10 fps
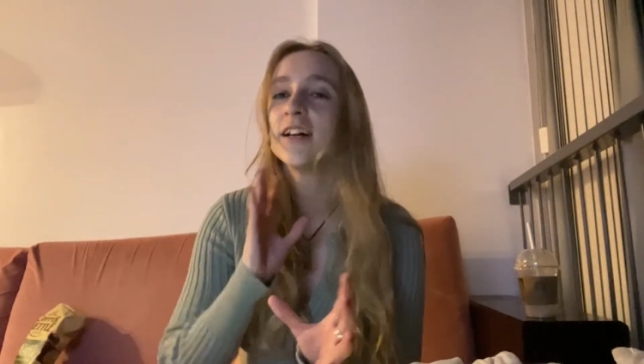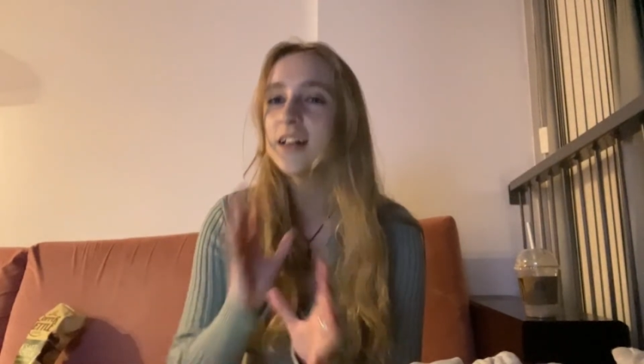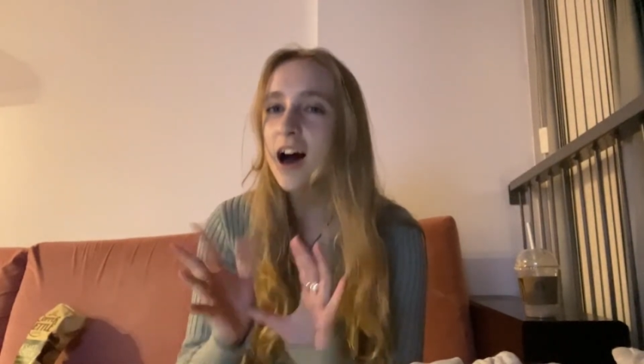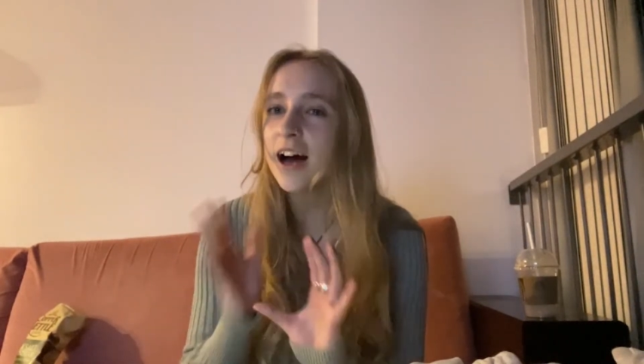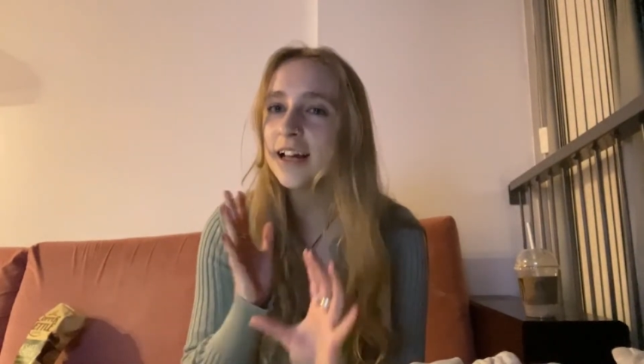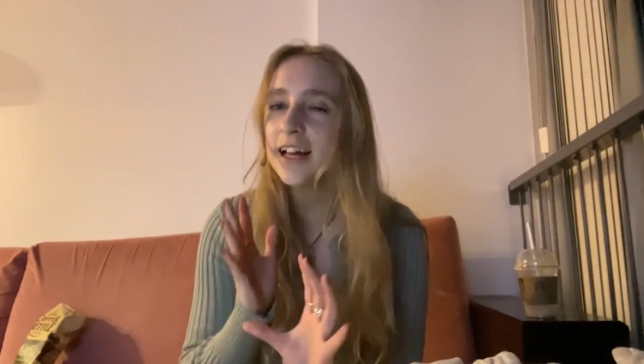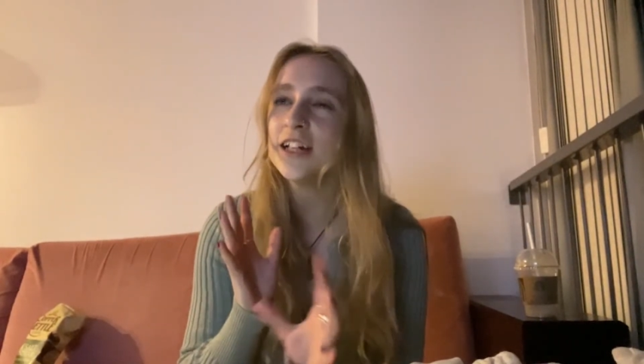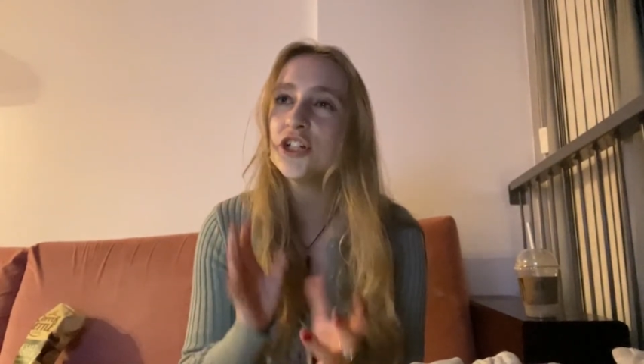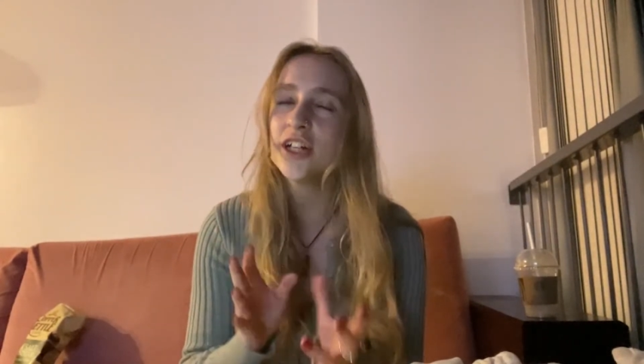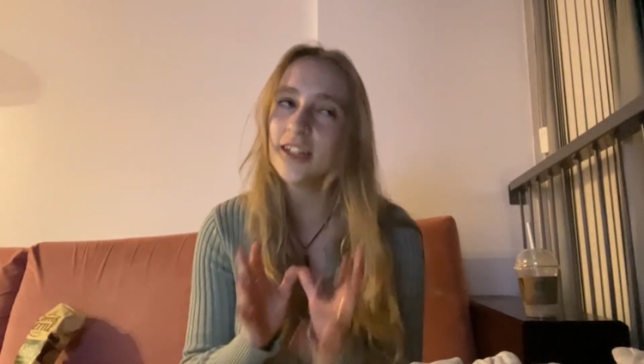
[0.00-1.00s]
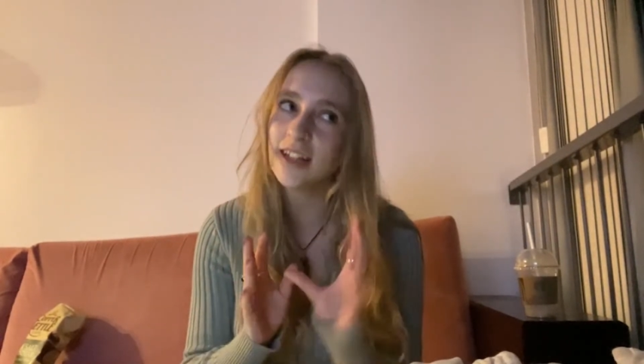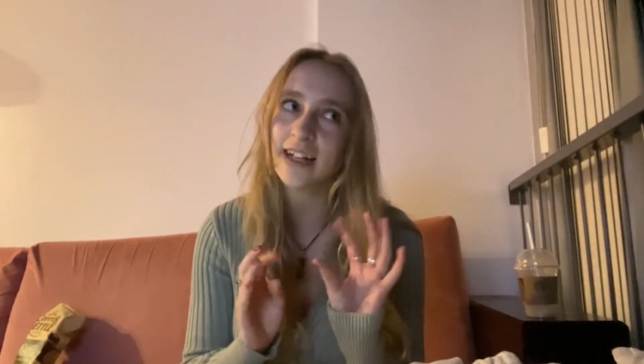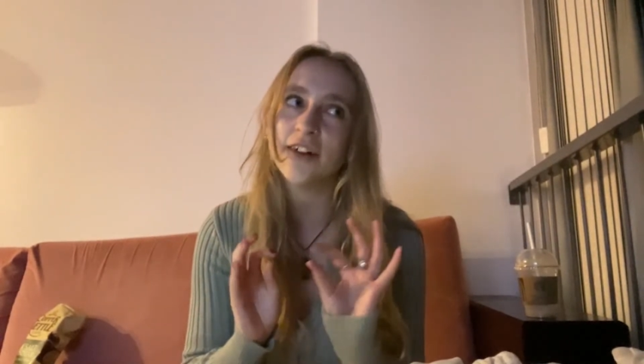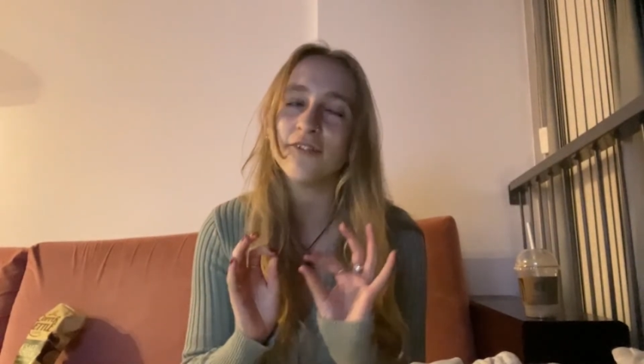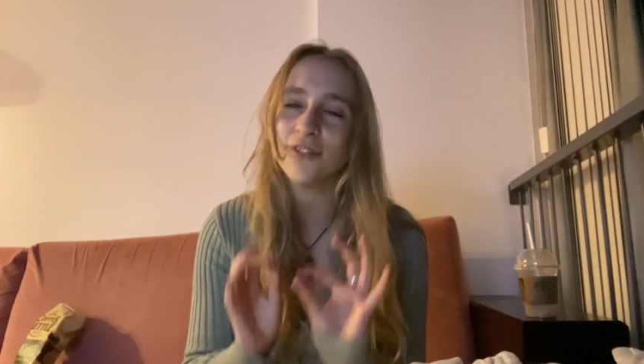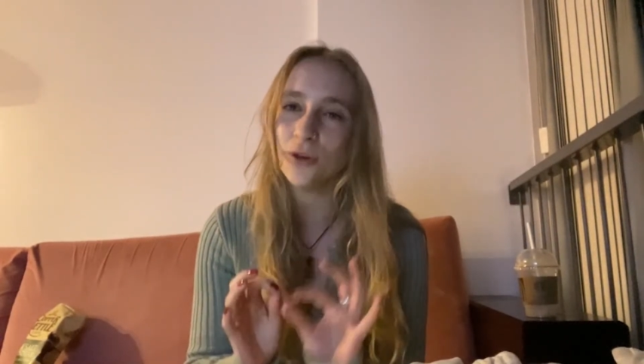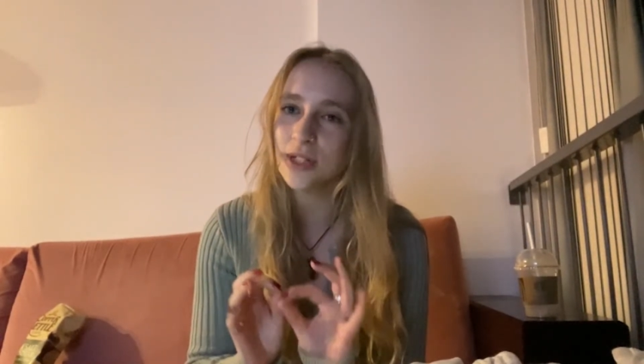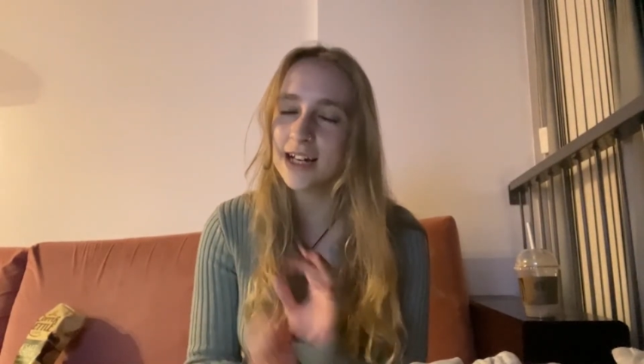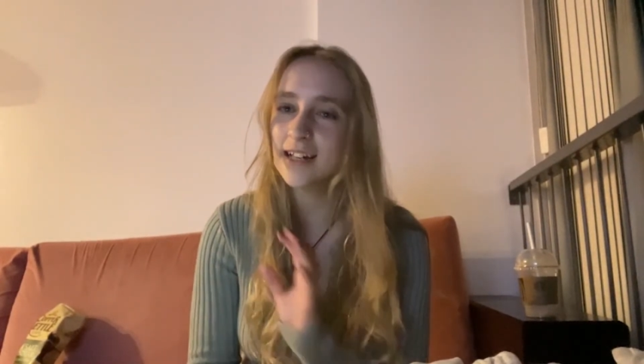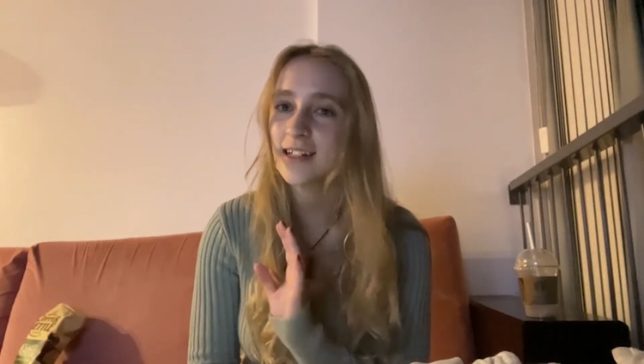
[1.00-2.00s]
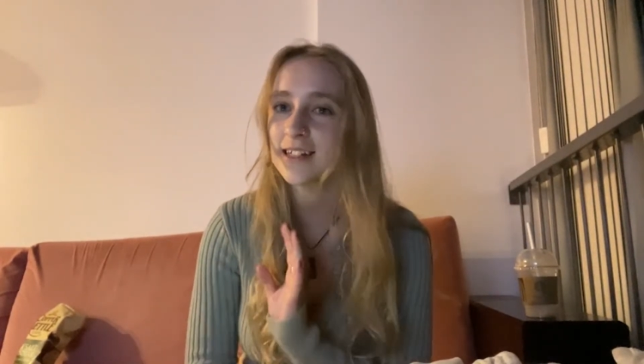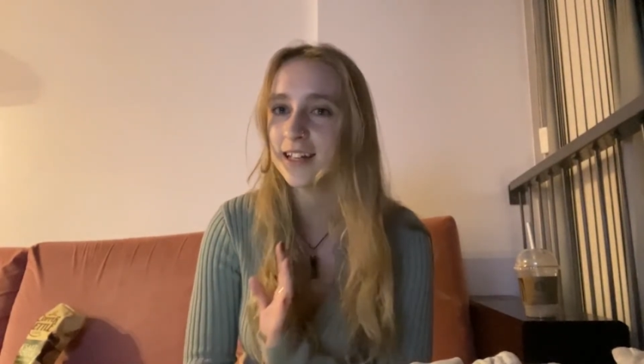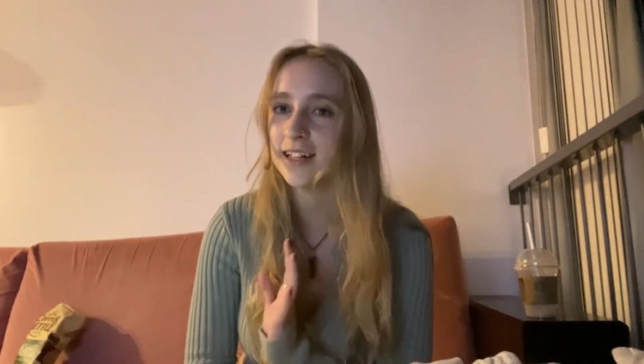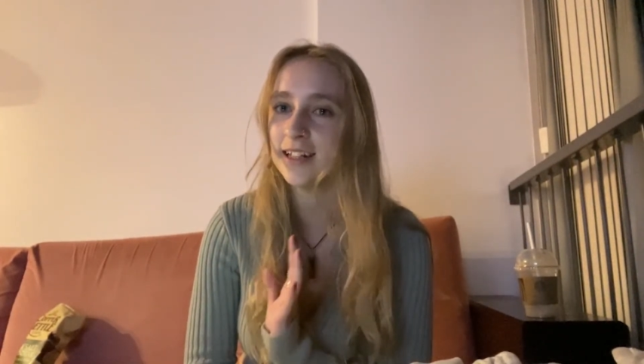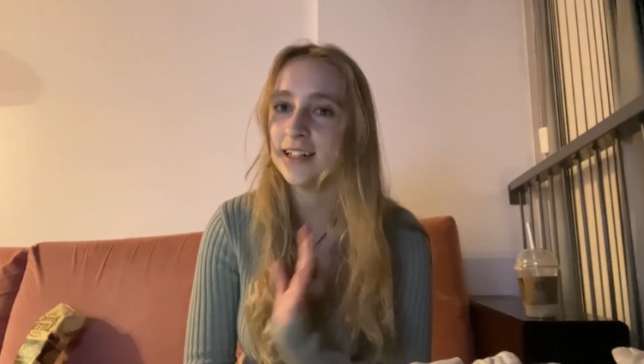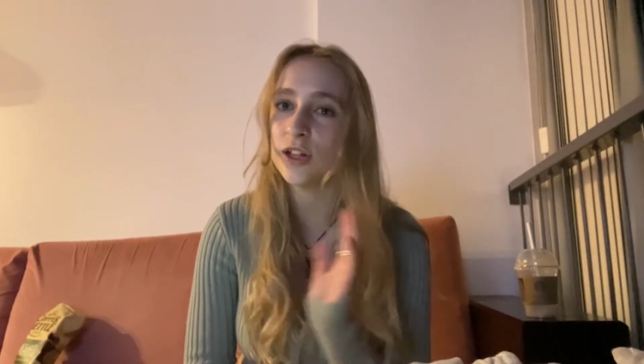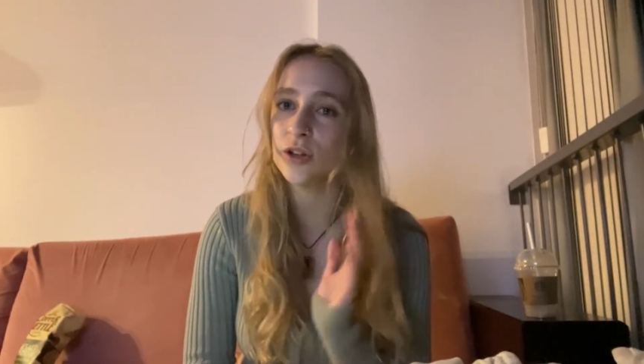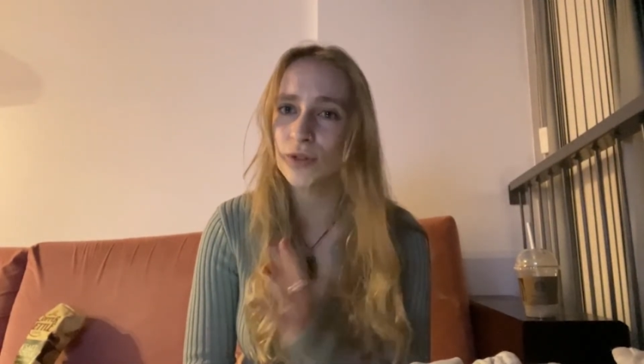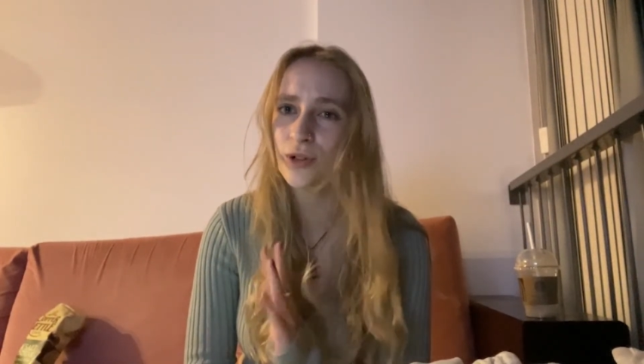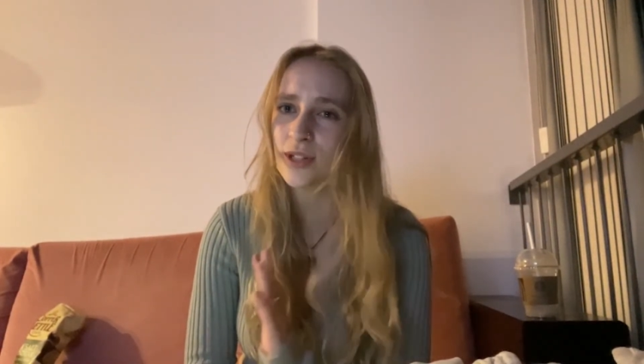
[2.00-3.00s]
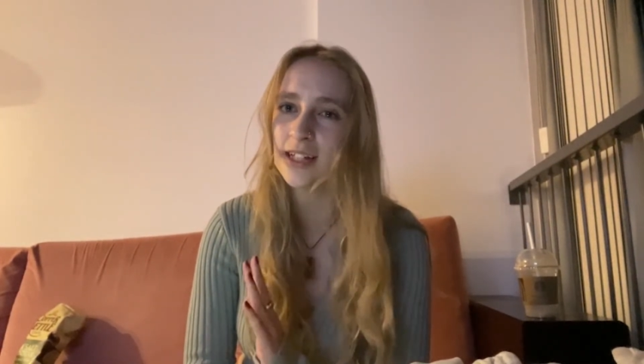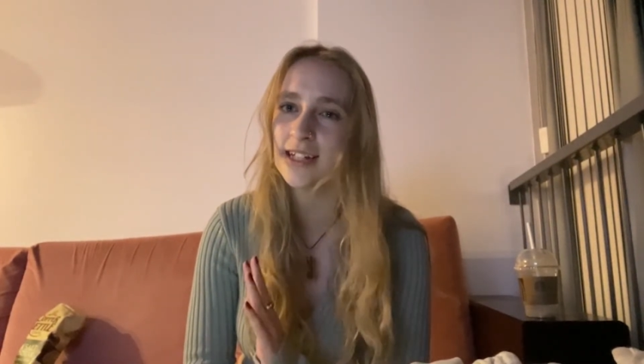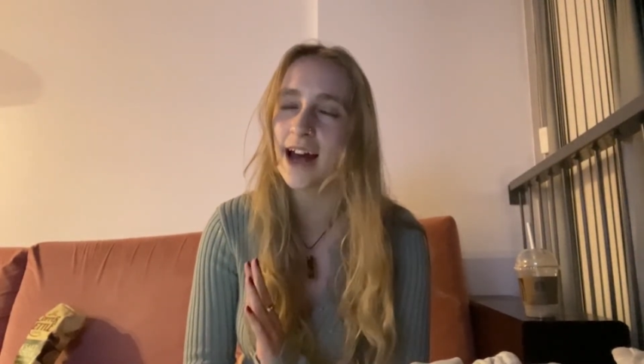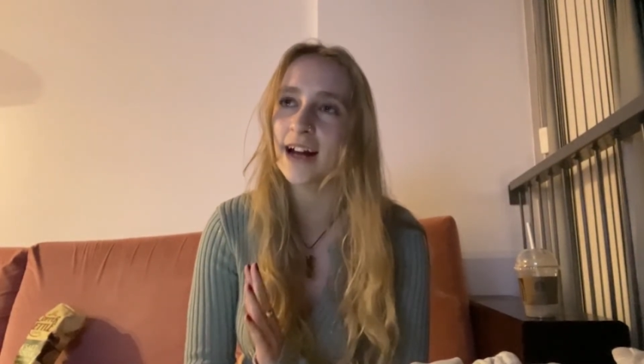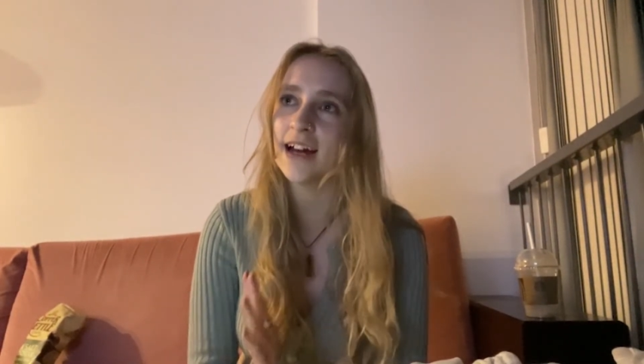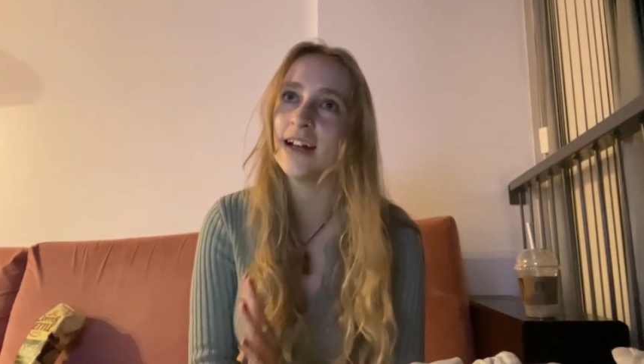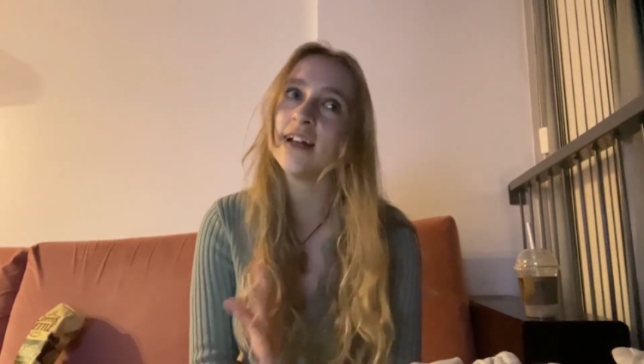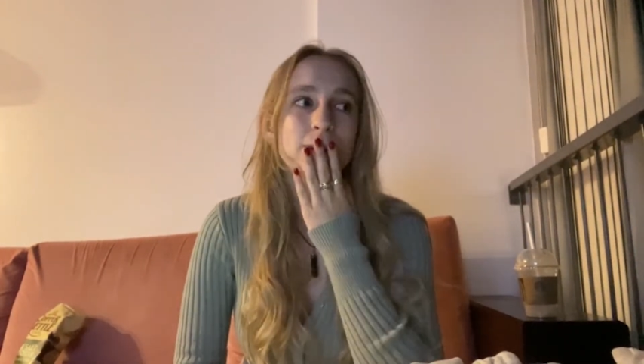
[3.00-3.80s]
I shed like a few tears in The Rose and the Dagger,